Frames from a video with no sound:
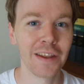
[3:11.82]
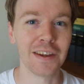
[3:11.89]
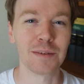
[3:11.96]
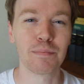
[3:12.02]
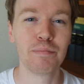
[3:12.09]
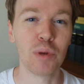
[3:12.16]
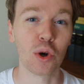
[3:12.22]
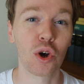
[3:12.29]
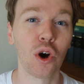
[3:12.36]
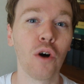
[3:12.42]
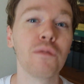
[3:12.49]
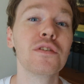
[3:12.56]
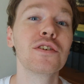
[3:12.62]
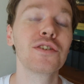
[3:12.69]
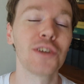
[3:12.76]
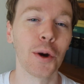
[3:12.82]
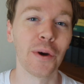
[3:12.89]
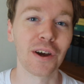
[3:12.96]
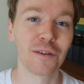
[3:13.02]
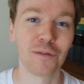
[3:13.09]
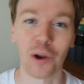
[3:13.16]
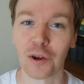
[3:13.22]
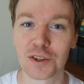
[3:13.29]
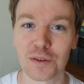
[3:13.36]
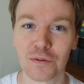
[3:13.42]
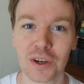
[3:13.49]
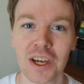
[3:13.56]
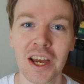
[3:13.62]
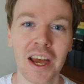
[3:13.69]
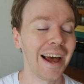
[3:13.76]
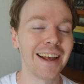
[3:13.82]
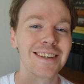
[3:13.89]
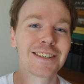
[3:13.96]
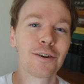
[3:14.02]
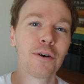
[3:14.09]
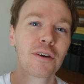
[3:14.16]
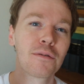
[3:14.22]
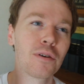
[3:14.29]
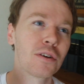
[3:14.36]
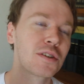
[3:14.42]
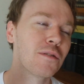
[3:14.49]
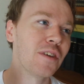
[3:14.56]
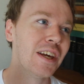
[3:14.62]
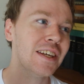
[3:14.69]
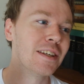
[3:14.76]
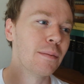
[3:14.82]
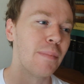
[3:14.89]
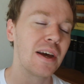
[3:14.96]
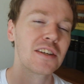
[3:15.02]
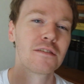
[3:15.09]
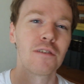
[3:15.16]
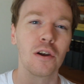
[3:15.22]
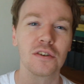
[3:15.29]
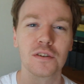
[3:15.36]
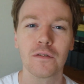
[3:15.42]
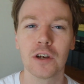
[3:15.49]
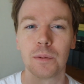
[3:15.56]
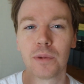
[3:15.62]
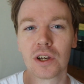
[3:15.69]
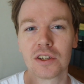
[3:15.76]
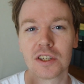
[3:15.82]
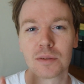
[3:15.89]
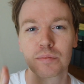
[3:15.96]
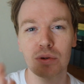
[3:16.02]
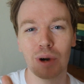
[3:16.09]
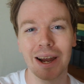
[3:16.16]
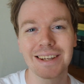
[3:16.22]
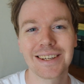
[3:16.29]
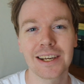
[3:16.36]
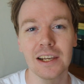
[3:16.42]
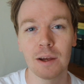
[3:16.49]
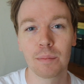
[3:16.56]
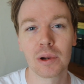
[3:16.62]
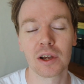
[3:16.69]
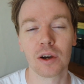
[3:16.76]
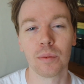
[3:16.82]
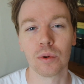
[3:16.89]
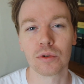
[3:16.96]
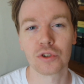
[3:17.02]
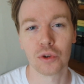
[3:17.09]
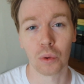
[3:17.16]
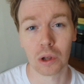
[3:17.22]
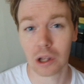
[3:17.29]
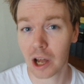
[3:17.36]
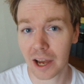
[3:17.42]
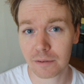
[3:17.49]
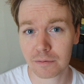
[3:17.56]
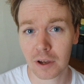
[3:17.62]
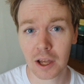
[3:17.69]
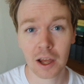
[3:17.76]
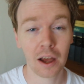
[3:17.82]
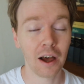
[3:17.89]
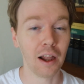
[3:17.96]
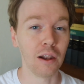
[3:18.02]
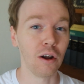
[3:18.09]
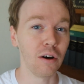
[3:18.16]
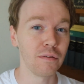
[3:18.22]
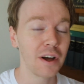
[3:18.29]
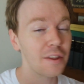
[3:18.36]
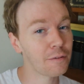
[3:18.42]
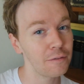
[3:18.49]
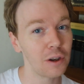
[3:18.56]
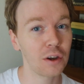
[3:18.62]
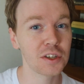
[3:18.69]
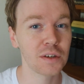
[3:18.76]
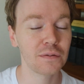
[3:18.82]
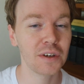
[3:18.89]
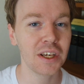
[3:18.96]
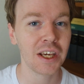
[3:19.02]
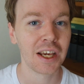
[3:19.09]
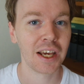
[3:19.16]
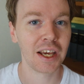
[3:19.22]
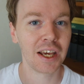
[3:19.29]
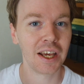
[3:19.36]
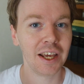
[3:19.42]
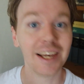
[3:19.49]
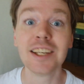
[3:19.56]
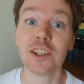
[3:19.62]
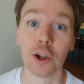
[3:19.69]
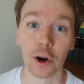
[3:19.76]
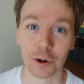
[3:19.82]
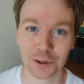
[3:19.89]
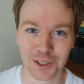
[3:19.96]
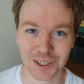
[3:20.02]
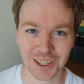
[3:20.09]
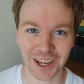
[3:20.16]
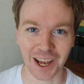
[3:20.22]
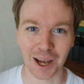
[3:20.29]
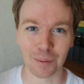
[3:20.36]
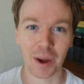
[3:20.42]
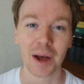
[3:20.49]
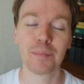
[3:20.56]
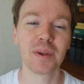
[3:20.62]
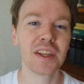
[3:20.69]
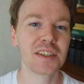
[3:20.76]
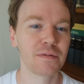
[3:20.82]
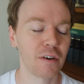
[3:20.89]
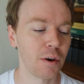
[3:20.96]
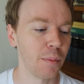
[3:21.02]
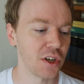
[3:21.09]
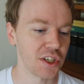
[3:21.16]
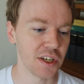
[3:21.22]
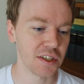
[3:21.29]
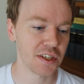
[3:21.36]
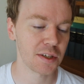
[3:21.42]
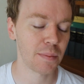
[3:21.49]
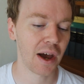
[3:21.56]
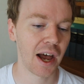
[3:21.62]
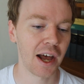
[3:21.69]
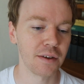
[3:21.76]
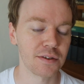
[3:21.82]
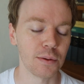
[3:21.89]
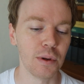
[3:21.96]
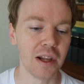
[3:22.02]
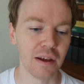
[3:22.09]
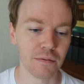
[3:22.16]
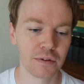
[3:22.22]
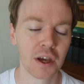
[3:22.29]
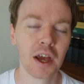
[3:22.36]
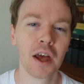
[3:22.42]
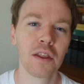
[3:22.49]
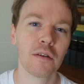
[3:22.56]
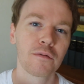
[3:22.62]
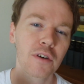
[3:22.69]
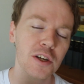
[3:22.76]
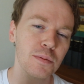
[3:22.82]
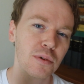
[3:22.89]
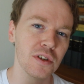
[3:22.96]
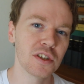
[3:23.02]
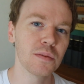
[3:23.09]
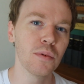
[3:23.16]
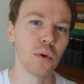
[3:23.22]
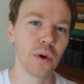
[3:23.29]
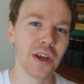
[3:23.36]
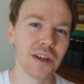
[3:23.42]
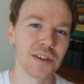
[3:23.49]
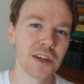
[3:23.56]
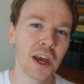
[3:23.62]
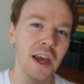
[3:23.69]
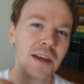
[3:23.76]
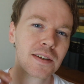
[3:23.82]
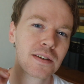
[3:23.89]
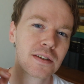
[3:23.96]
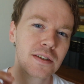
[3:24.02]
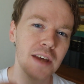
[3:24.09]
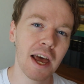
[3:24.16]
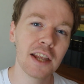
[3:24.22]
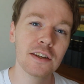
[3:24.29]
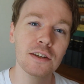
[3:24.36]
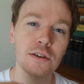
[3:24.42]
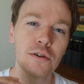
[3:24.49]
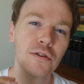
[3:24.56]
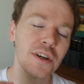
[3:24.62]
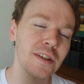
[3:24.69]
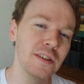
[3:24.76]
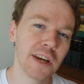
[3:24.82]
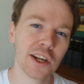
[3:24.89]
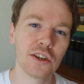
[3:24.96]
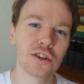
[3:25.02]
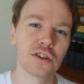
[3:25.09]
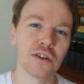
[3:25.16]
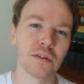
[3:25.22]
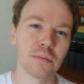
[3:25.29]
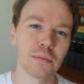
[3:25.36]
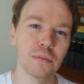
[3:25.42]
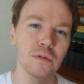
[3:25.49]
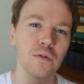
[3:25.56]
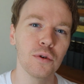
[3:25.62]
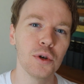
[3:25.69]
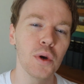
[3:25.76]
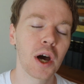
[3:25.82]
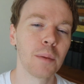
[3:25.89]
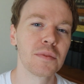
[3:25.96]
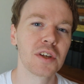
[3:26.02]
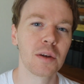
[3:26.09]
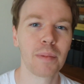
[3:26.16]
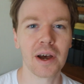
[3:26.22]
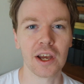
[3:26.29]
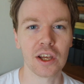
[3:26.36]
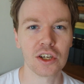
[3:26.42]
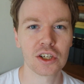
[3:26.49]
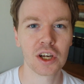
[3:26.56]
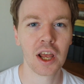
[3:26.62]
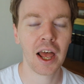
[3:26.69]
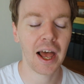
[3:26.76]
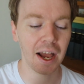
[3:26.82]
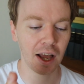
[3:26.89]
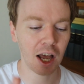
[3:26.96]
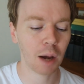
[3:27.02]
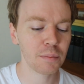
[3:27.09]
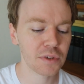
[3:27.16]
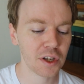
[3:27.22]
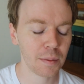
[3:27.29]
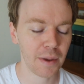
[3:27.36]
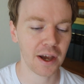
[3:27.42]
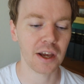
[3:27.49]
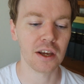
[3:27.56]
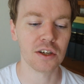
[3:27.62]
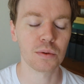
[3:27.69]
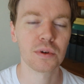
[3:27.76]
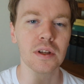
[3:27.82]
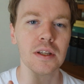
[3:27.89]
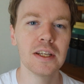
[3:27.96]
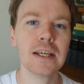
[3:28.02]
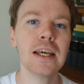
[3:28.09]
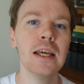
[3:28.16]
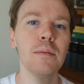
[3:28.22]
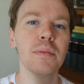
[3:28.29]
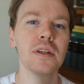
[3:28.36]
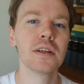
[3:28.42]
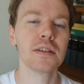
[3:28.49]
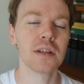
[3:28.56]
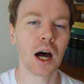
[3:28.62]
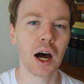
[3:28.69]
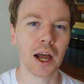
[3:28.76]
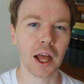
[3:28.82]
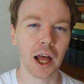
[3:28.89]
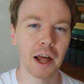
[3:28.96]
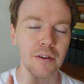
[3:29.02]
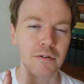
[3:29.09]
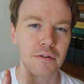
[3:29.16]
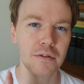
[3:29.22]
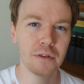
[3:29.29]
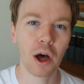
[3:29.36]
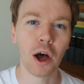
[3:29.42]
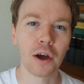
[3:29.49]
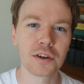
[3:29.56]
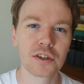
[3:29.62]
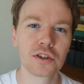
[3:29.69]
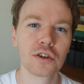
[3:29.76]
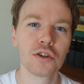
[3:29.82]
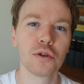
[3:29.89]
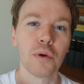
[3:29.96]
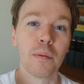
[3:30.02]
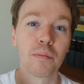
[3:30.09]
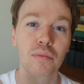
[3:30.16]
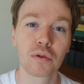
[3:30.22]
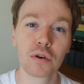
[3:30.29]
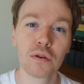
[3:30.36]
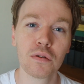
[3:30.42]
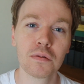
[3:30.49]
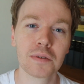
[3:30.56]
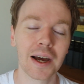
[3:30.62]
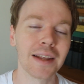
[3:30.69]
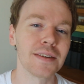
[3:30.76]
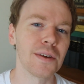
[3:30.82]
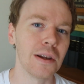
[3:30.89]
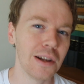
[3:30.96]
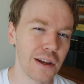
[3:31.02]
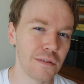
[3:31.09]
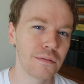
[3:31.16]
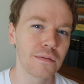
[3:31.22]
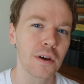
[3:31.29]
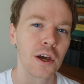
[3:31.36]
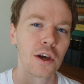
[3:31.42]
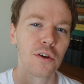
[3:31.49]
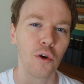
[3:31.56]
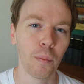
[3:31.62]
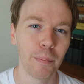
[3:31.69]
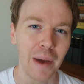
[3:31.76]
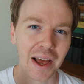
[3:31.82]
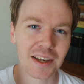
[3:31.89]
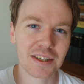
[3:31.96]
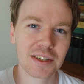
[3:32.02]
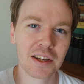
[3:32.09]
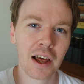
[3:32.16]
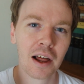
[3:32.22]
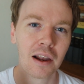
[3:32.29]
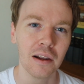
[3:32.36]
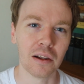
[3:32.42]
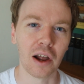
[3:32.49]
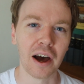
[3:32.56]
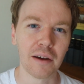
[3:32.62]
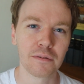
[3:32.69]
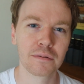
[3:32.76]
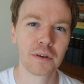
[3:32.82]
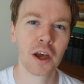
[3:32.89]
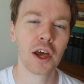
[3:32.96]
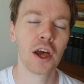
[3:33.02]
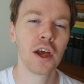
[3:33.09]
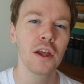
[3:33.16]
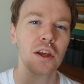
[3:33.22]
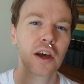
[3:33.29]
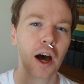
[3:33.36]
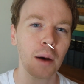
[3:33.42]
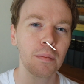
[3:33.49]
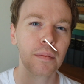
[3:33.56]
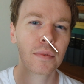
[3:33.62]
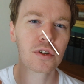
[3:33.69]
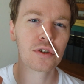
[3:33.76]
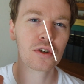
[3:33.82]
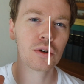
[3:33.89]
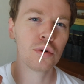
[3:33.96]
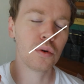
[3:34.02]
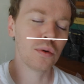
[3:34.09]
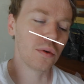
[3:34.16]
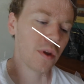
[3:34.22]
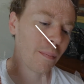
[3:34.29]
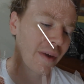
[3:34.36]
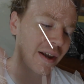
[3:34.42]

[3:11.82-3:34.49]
this book of Stoic philosophy, and Stoic philosophy is the best philosophy because it's practically applicable to your life. A lot of other philosophy is not, but this very much is. It's about how to live. The first principle is set your intention before you come to the page, and come to the page with a deep desire and thirst to improve and to live your best life. Come to the